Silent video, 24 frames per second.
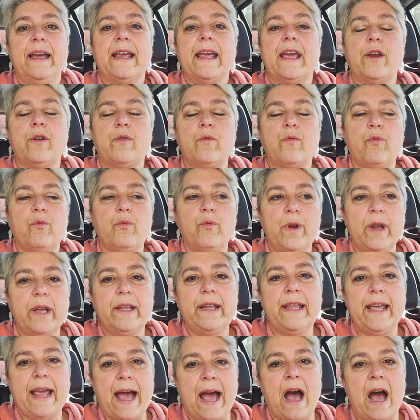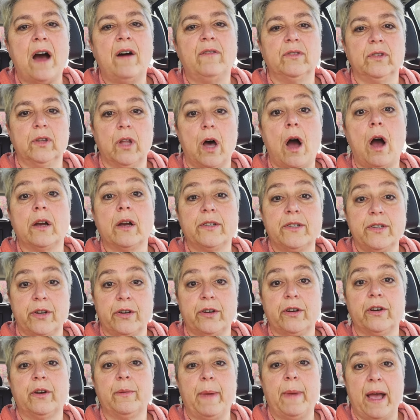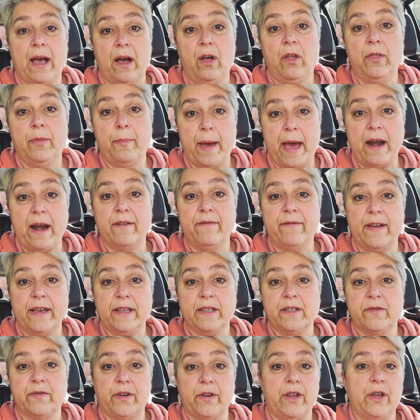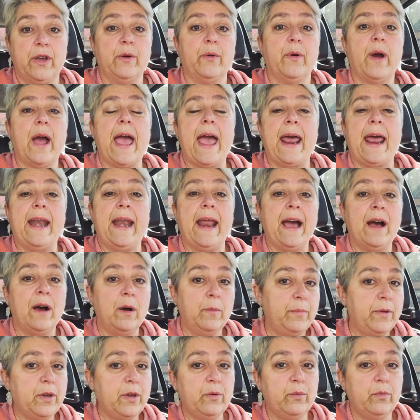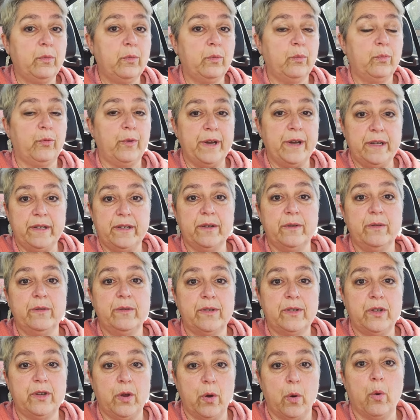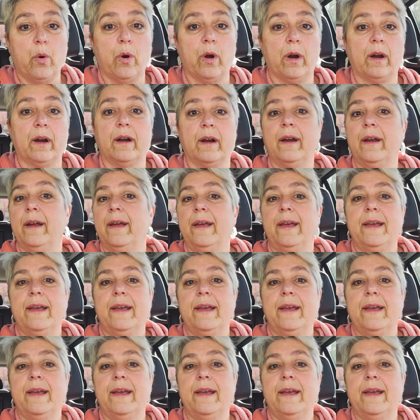can really have long-term health benefits for you and help you reduce your